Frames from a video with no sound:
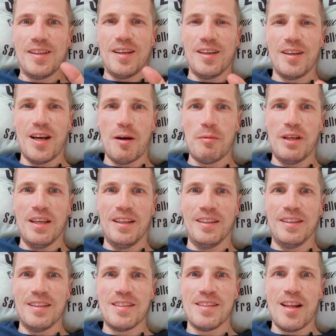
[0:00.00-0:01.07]
are coming in
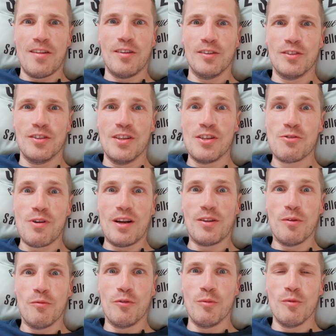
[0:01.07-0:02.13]
and there's nothing to distract
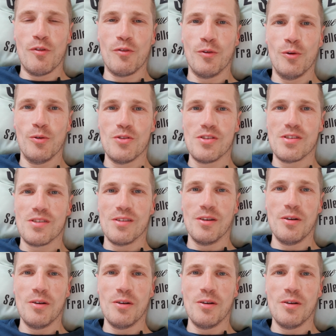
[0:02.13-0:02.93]
them from the thoughts.